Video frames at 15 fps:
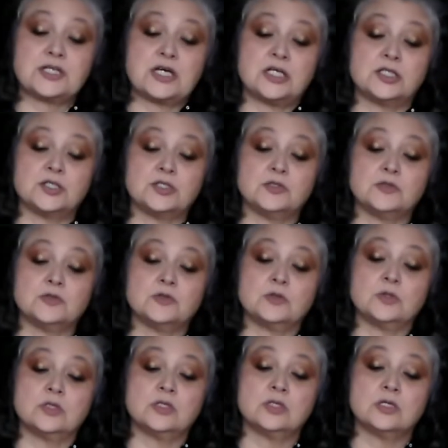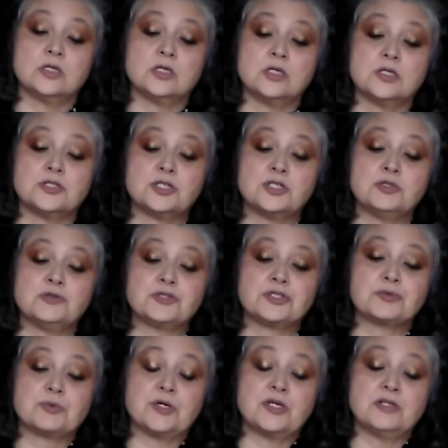tell you to use
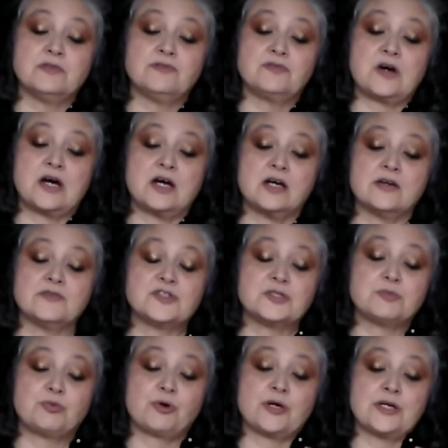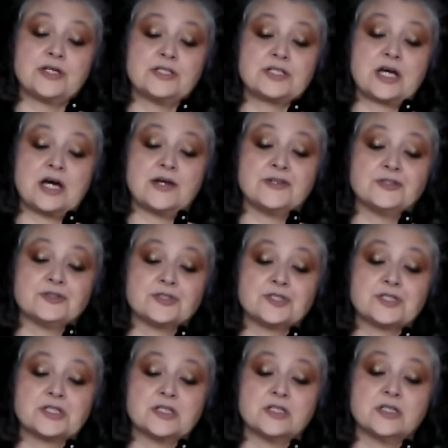three to five sprays on your
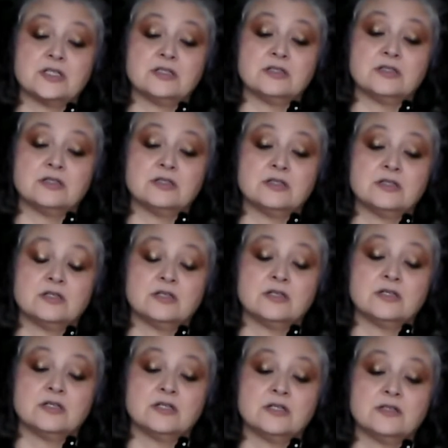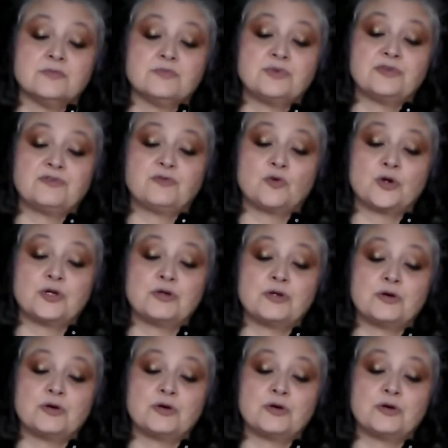skin before you